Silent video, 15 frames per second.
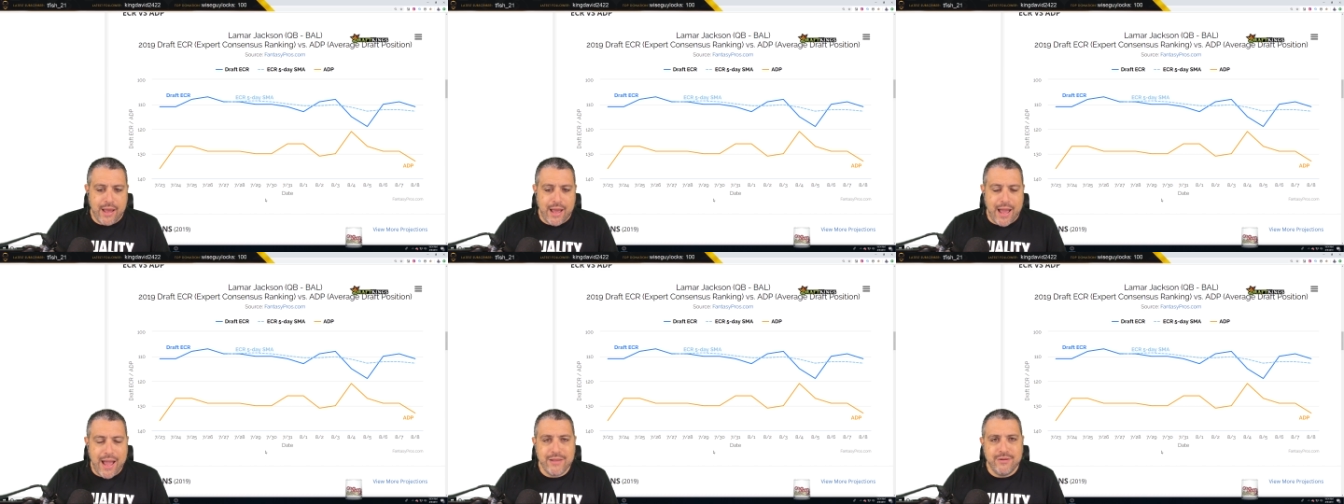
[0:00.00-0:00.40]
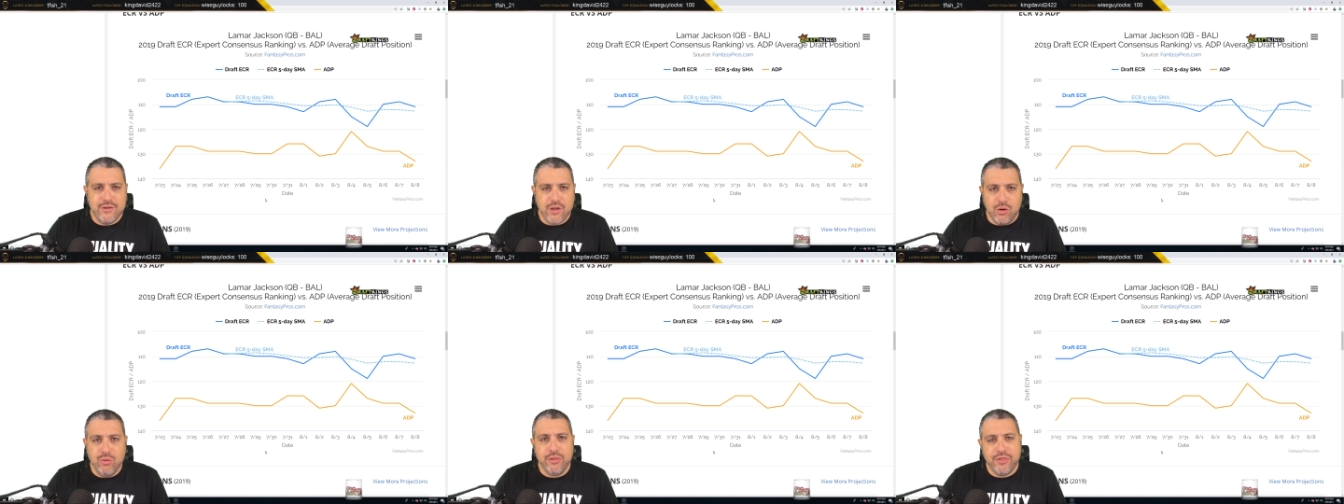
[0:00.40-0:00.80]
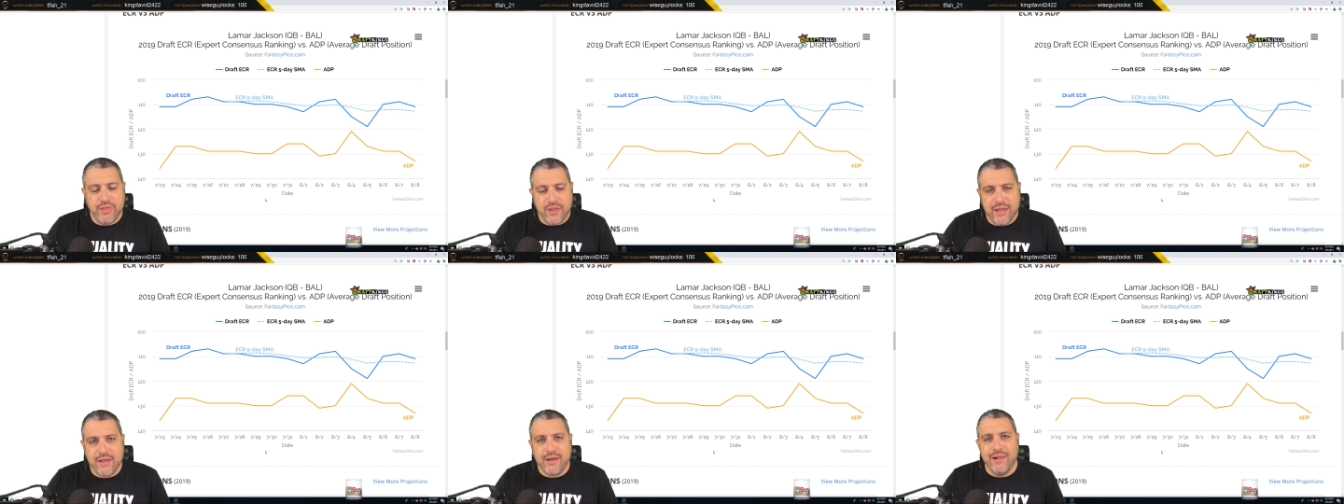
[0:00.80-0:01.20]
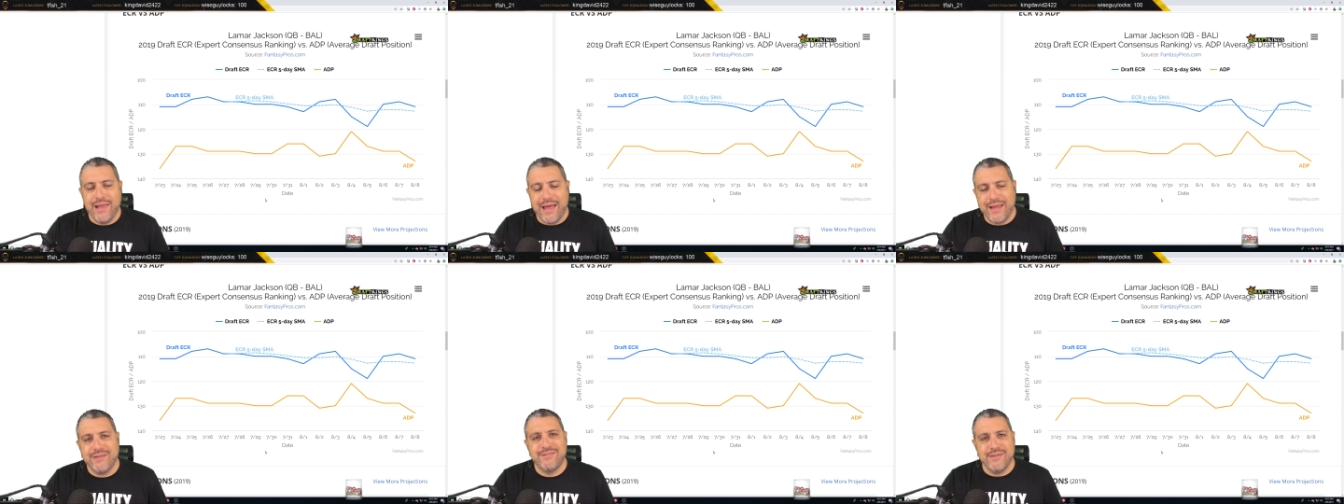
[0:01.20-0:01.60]
I don't think,
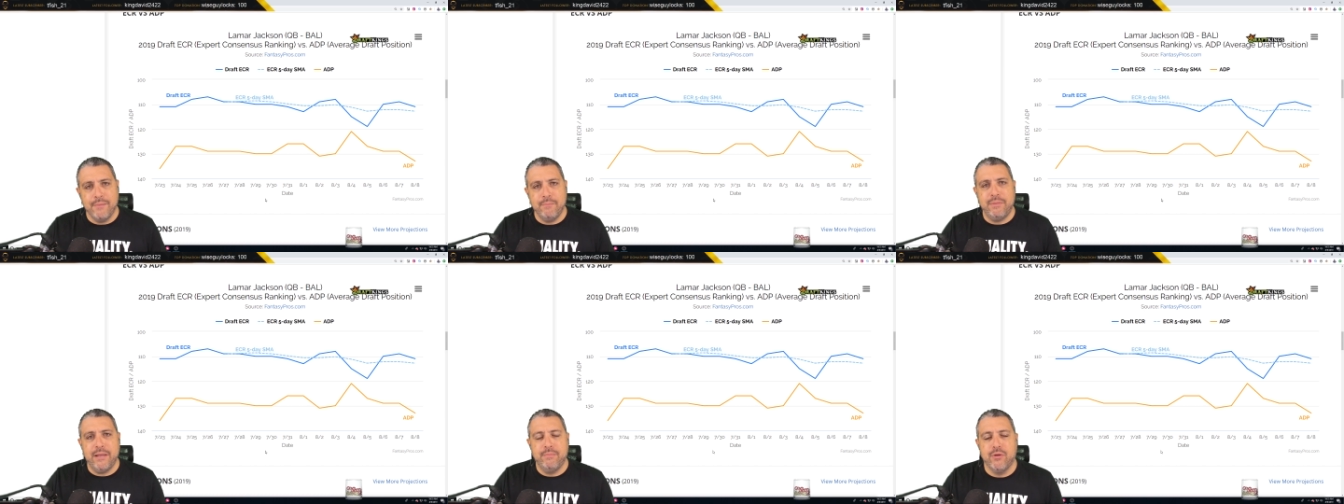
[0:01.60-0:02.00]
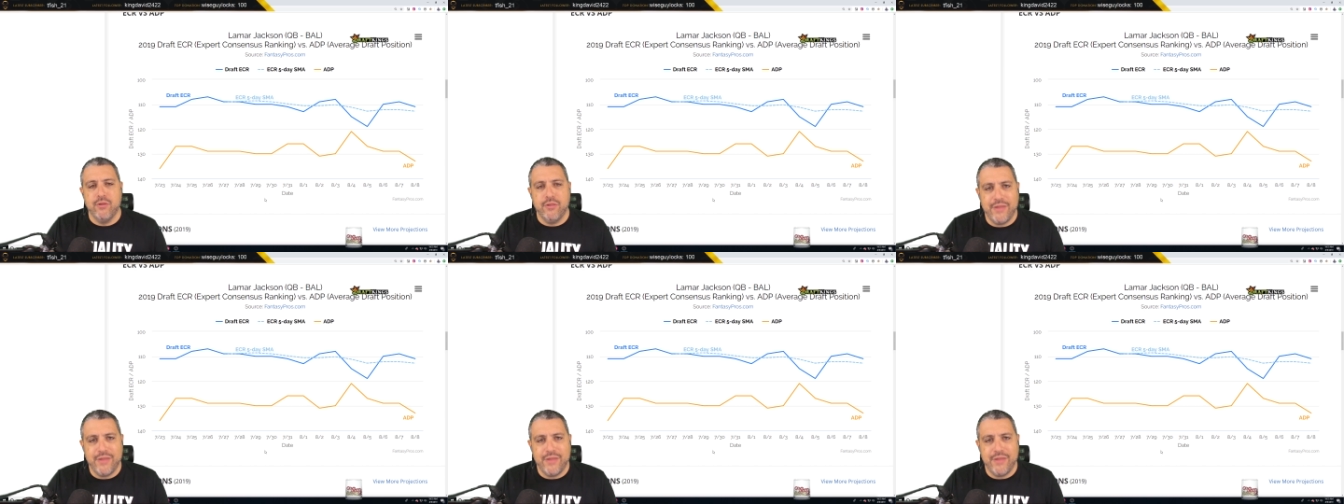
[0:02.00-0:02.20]
like some people,